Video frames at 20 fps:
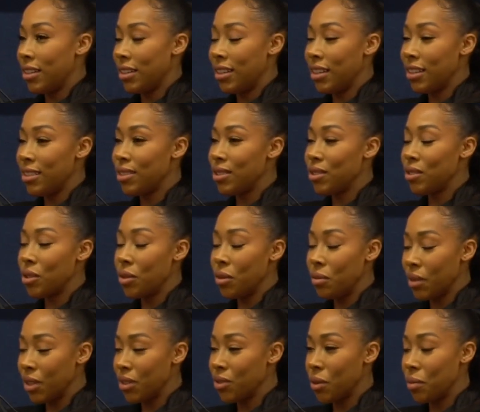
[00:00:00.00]
There's so
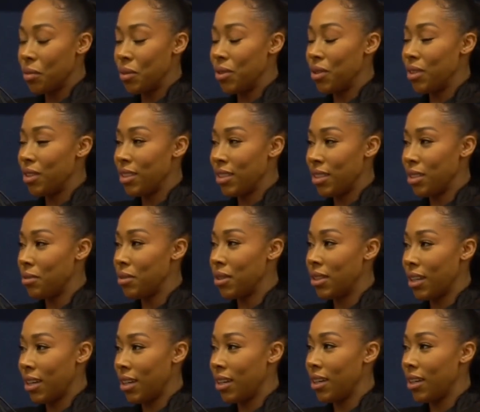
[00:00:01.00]
much opportunity
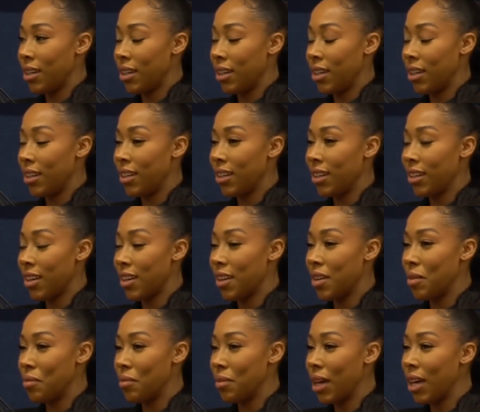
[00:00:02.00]
with AI.
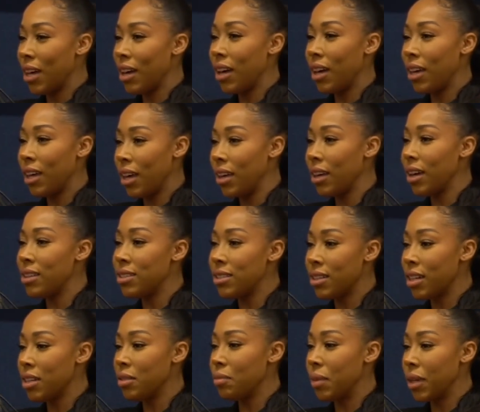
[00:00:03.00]
AI has
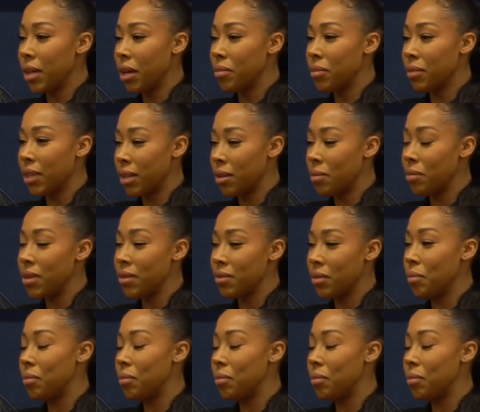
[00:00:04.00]
kind of become like a bit of a